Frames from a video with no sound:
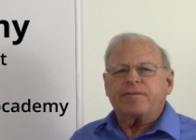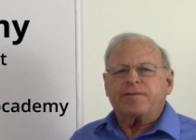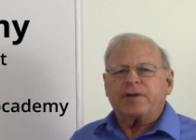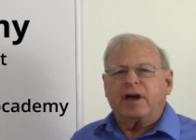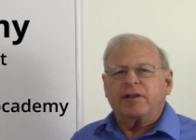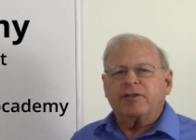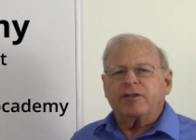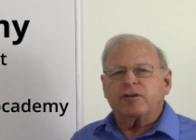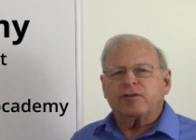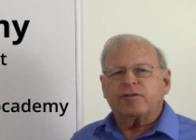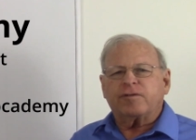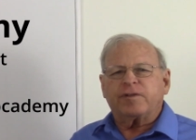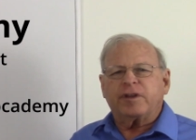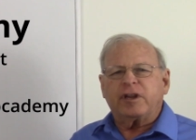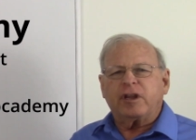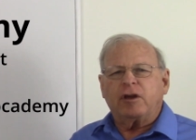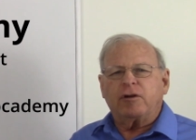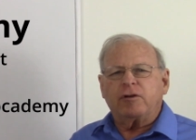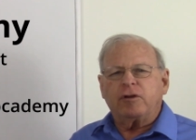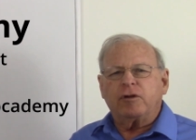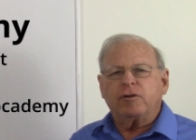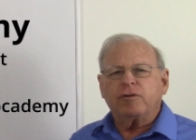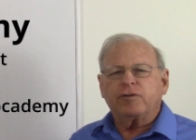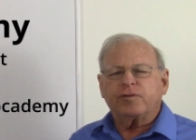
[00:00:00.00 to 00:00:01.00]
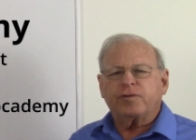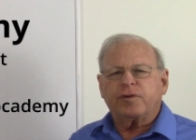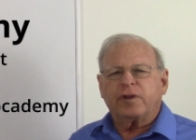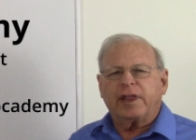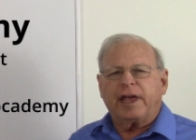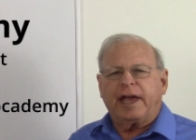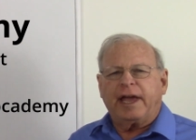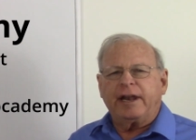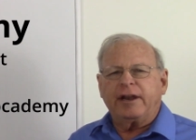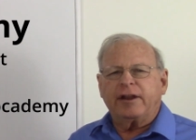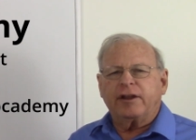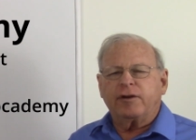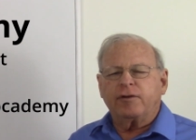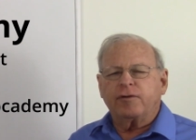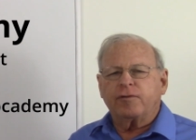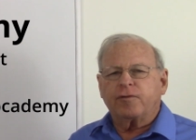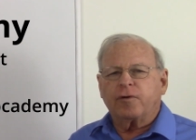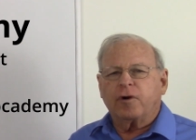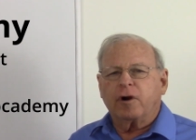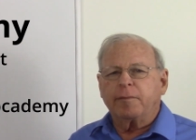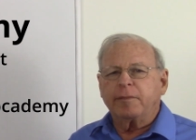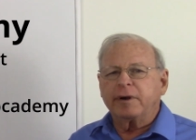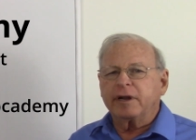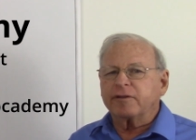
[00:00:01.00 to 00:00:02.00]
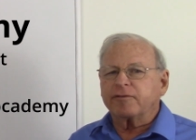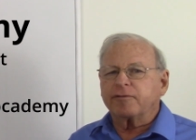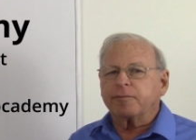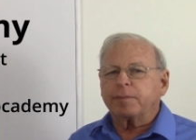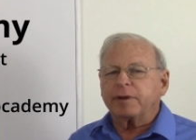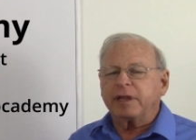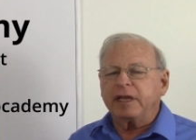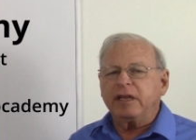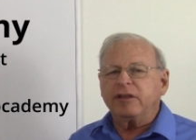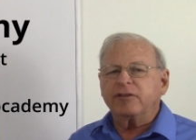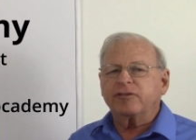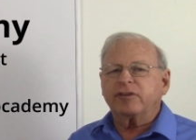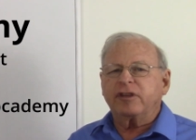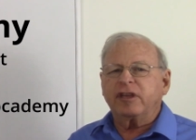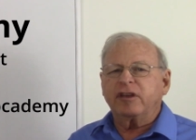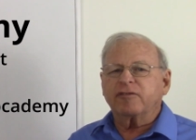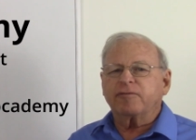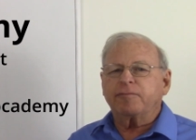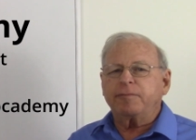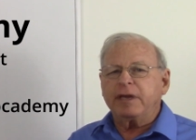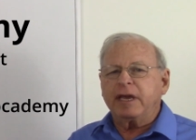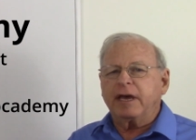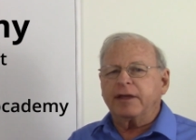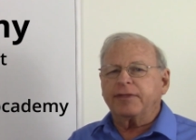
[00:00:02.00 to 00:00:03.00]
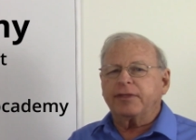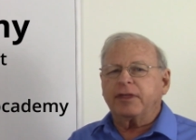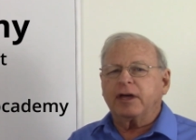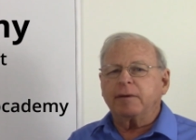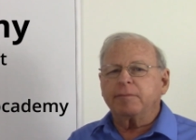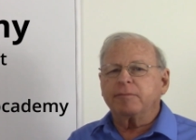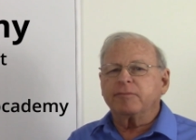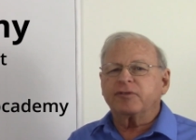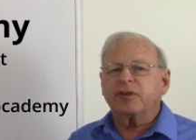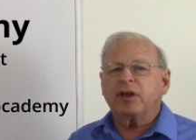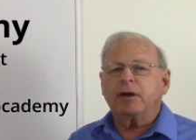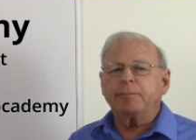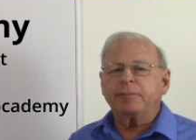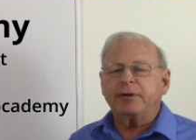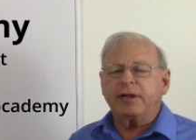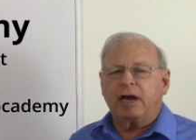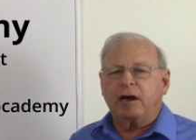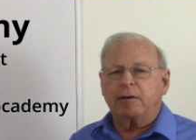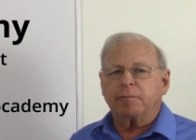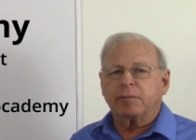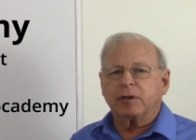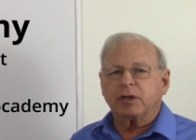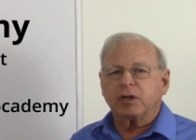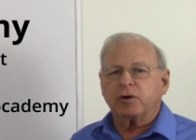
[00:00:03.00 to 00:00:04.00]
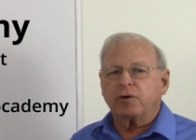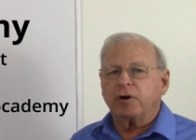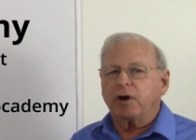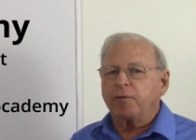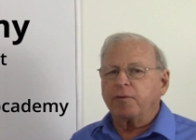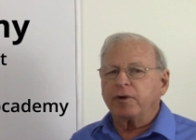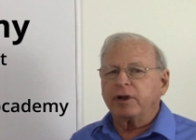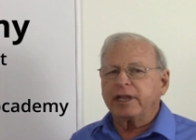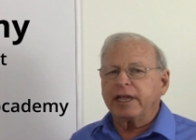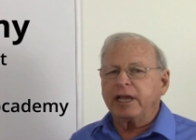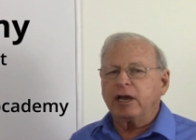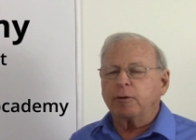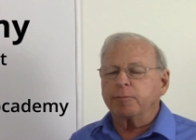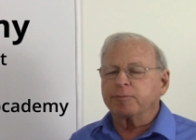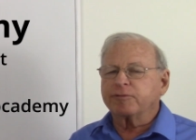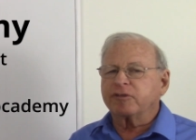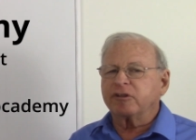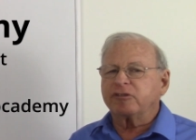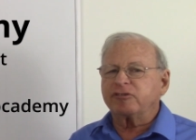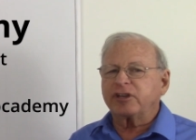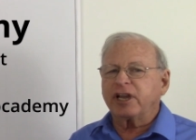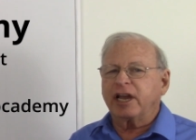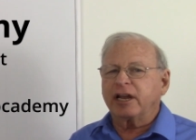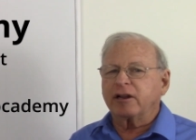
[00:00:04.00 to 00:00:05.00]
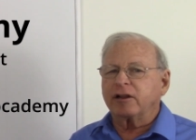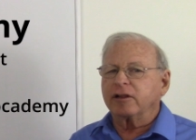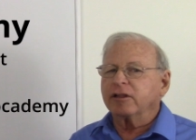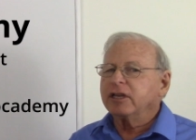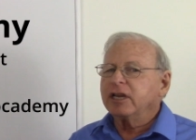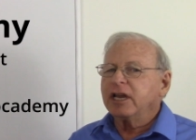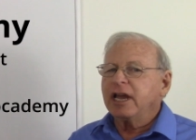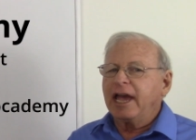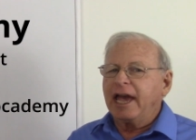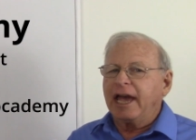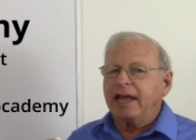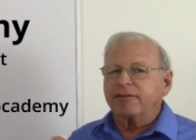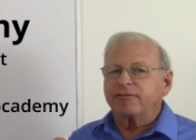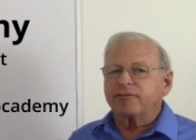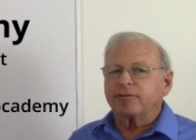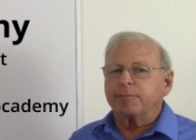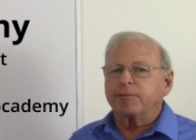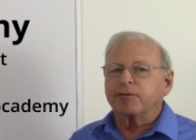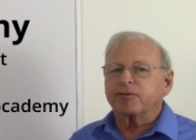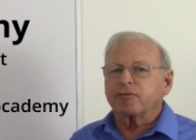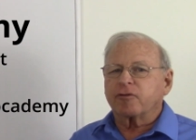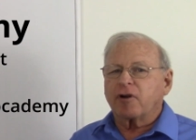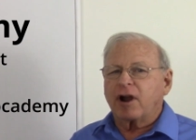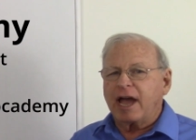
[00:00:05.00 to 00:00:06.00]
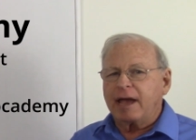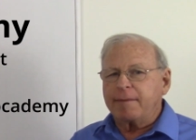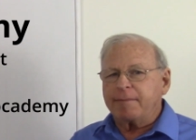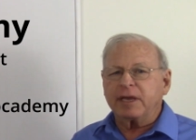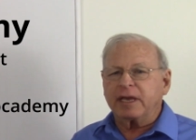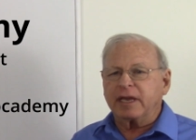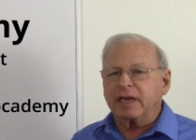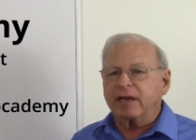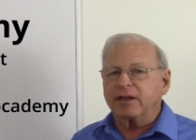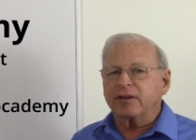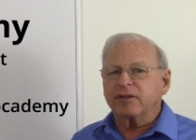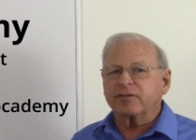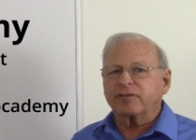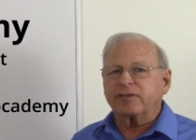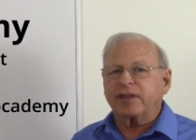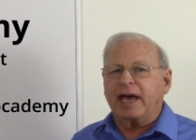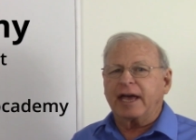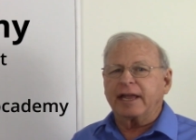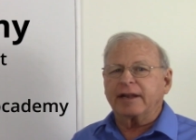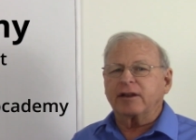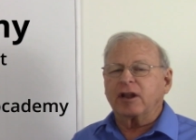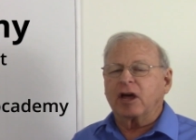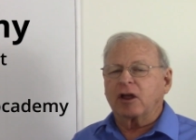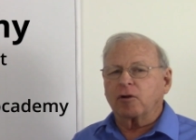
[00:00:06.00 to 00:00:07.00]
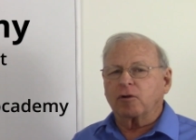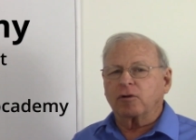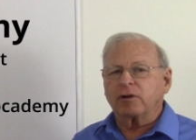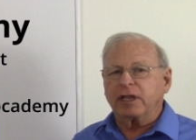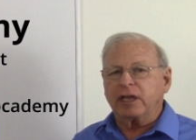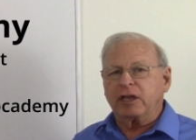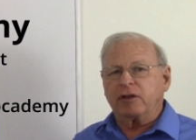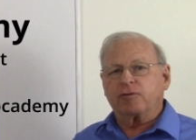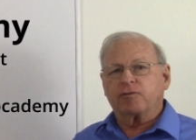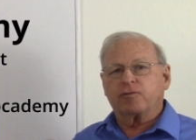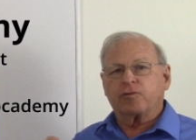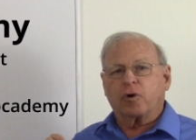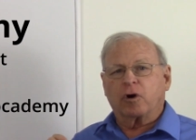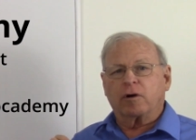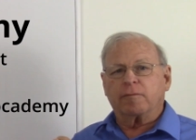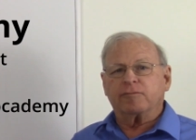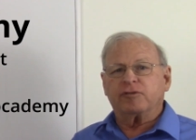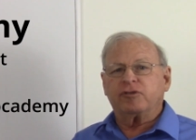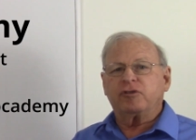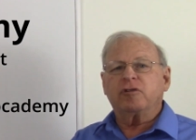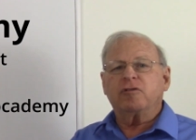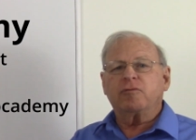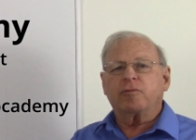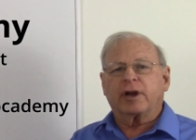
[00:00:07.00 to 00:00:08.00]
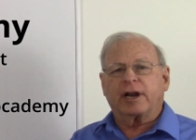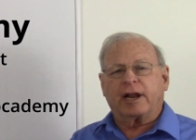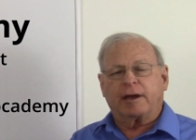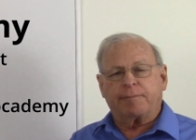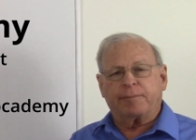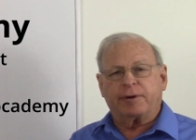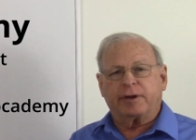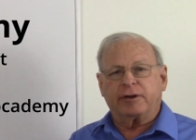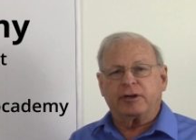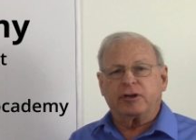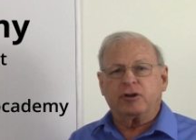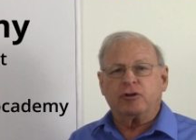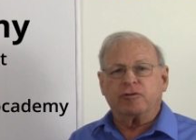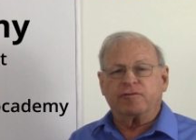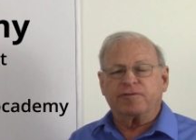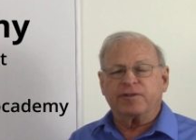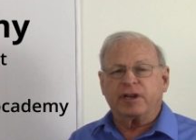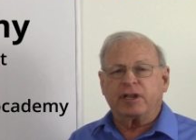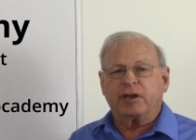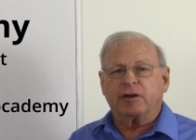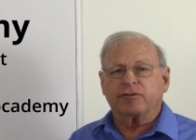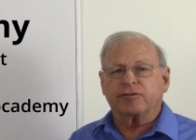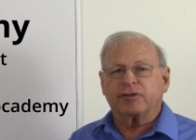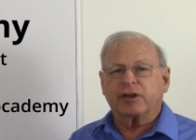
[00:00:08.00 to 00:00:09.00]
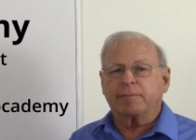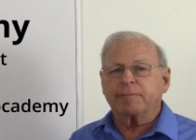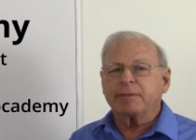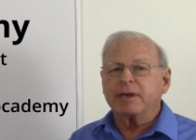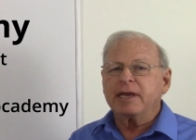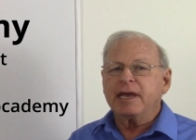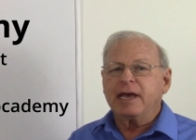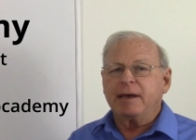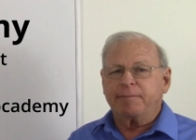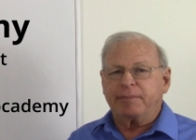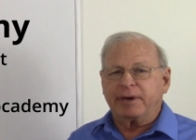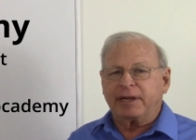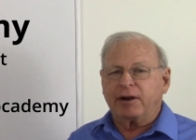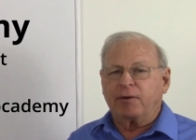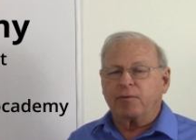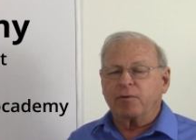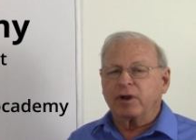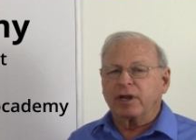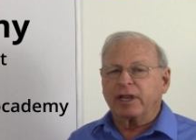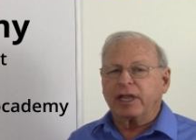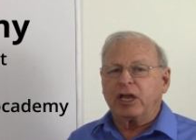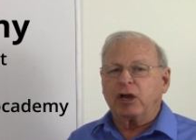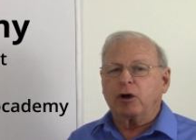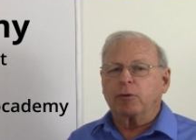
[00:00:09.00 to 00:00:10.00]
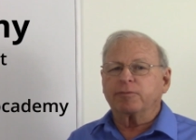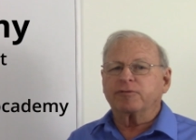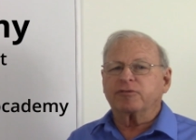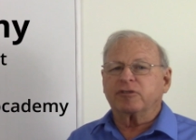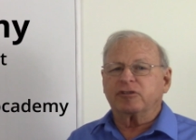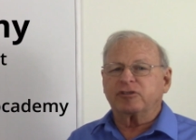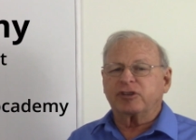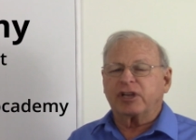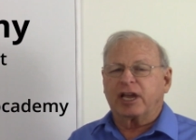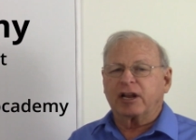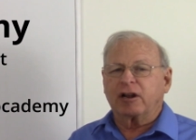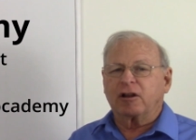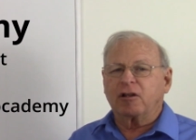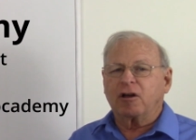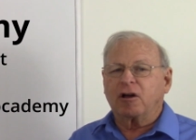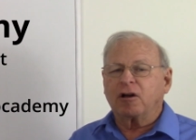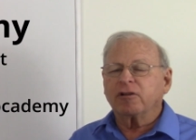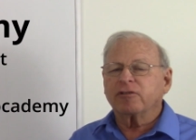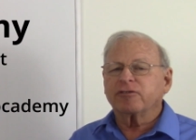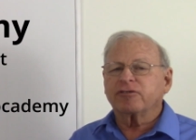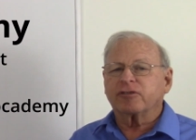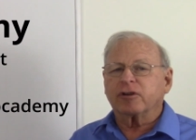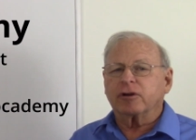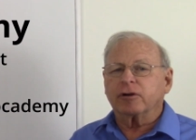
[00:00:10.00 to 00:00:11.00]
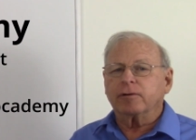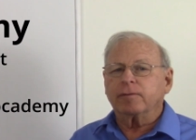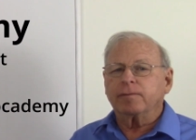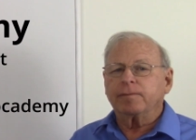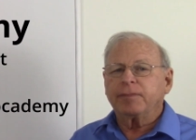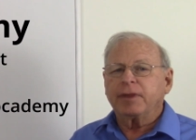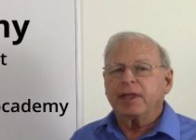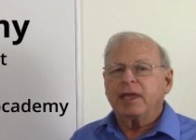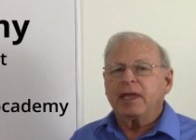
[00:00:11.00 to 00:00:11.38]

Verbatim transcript: found this video useful and informative, please give me a thumbs up down below. It really helps the channel. And subscribe because that not only informs you when I put new videos up, but it really helps the channel also.